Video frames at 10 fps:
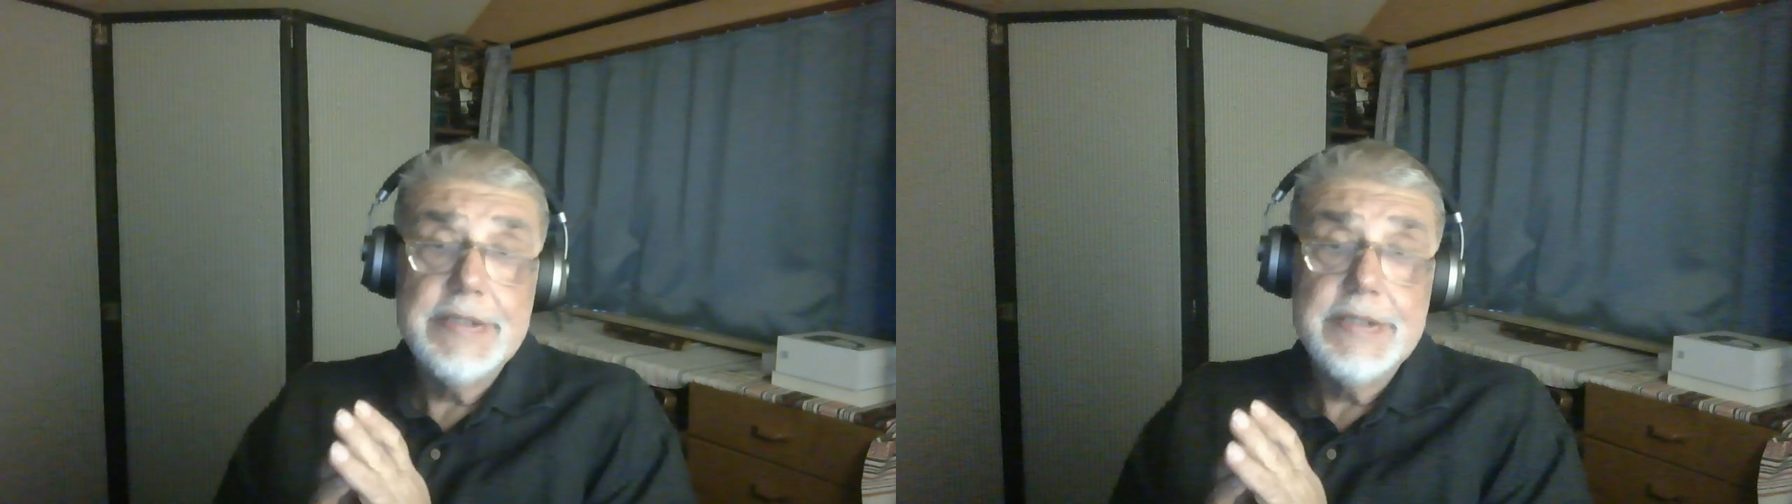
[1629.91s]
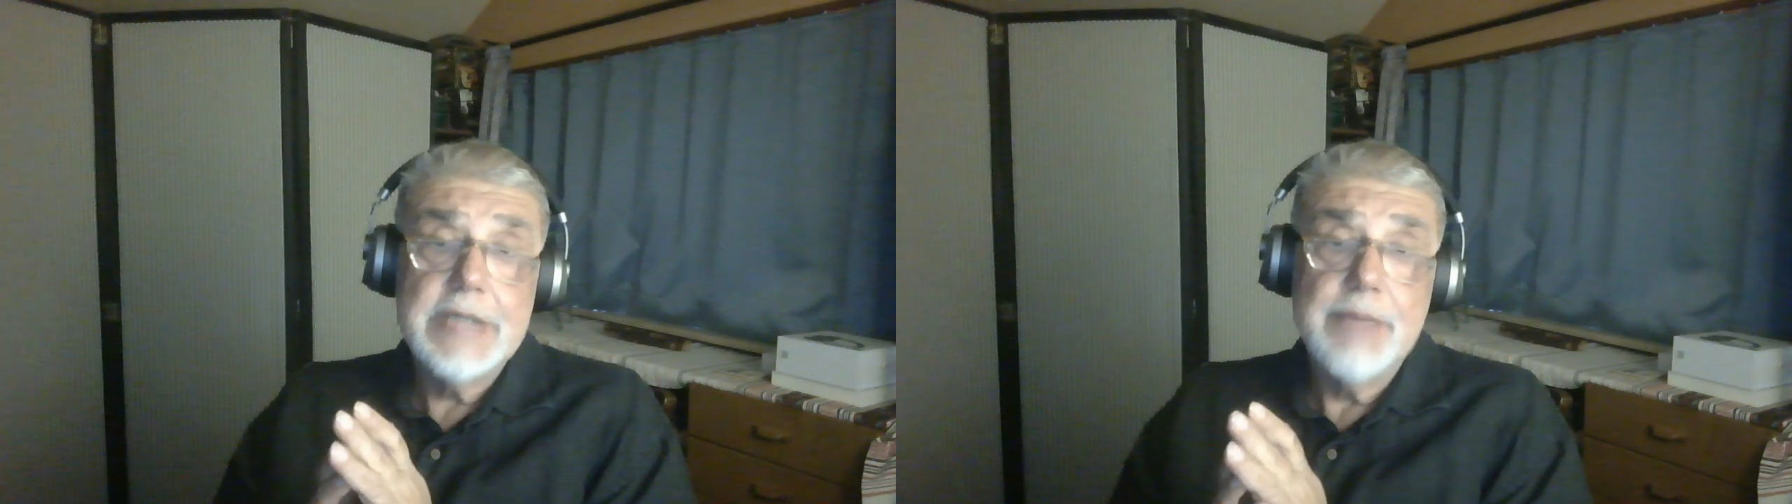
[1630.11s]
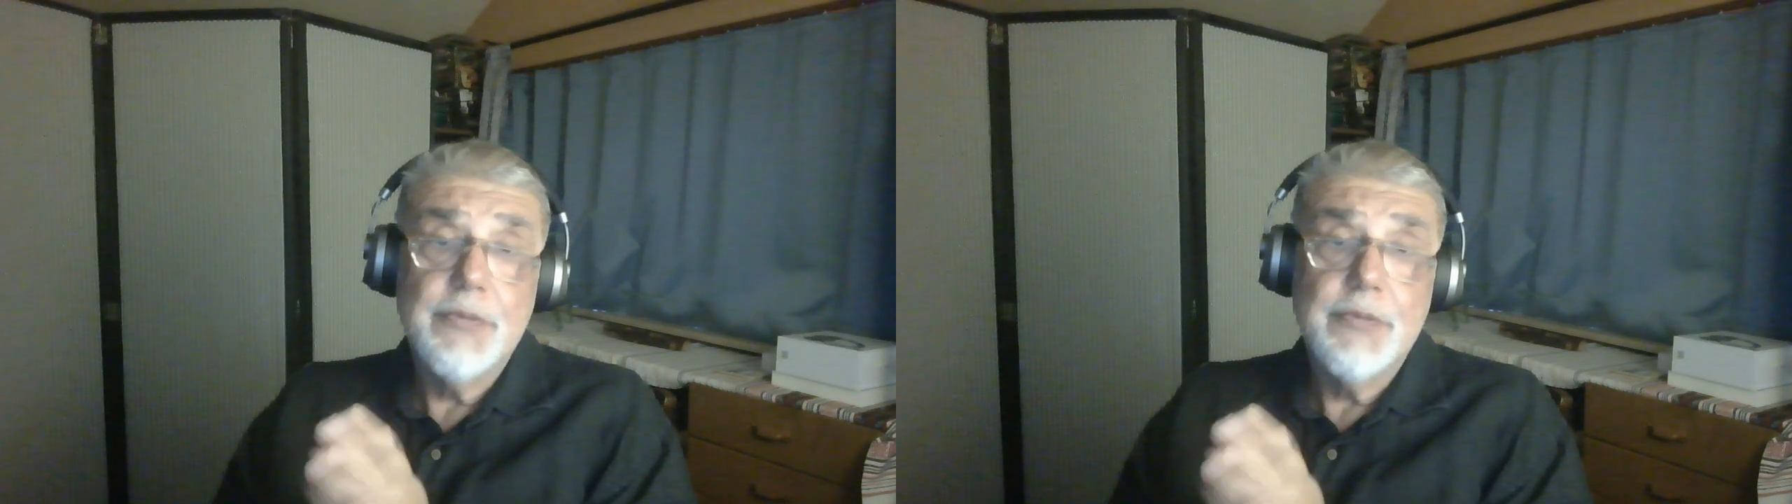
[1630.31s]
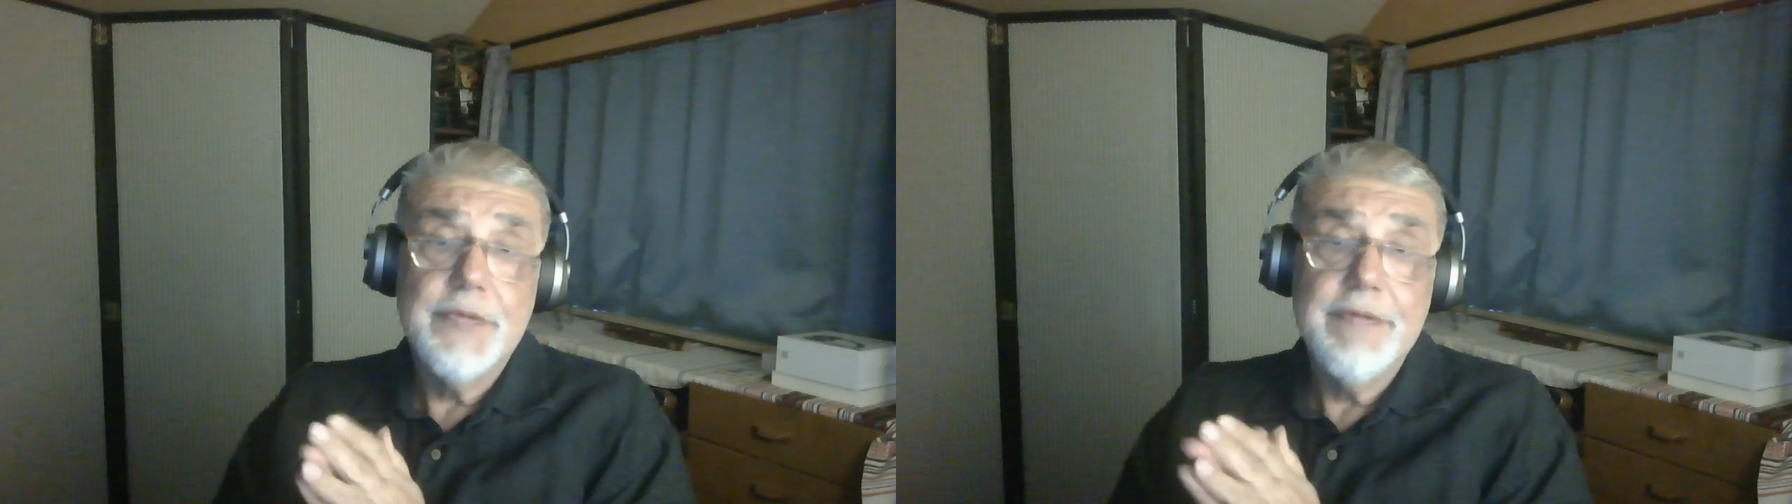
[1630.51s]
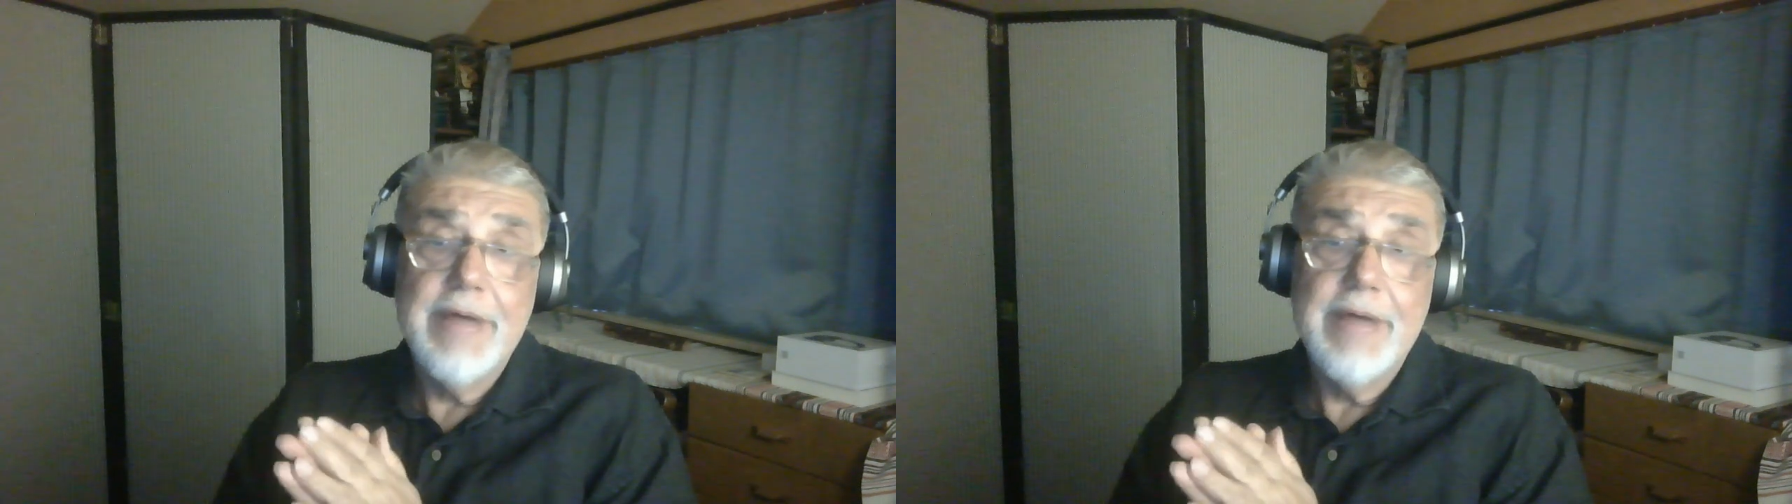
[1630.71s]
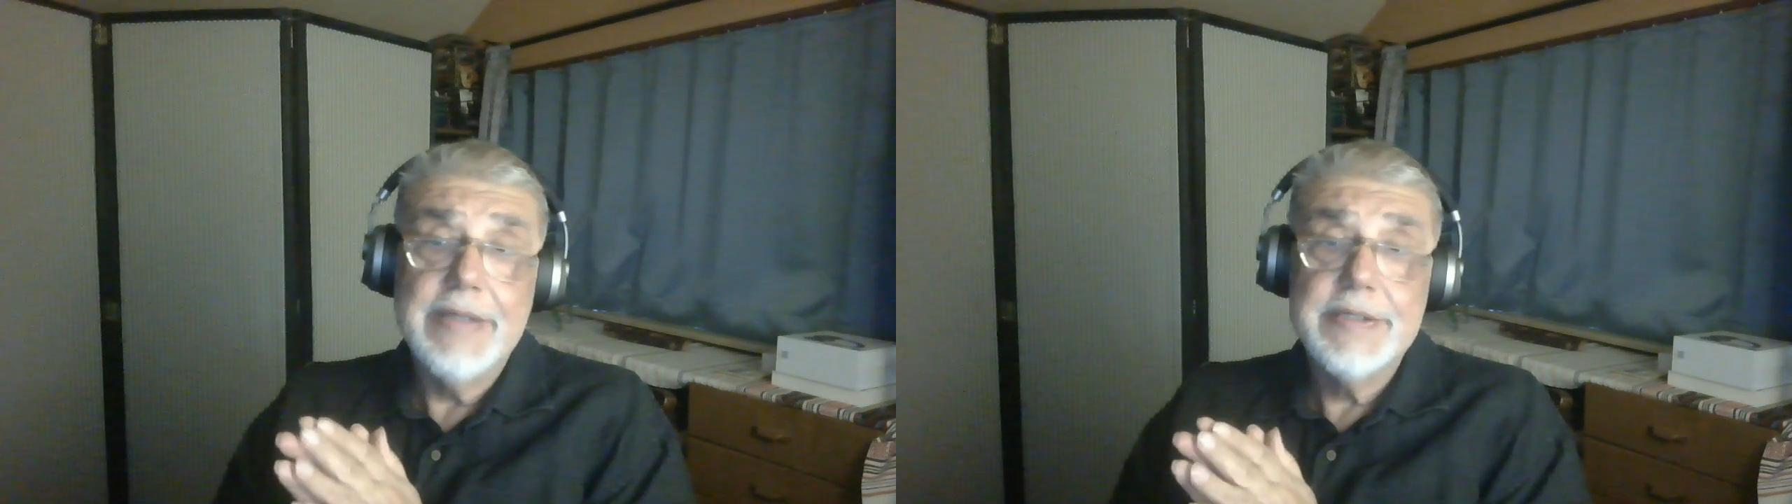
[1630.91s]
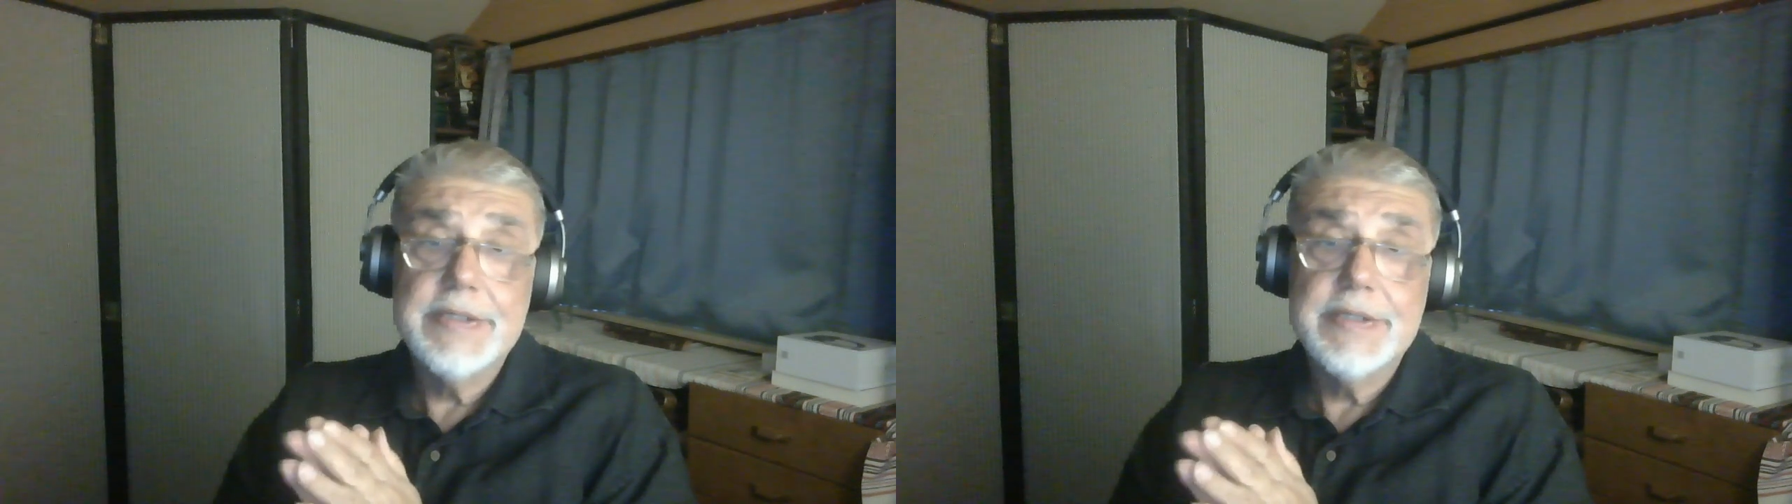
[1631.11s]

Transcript: type of events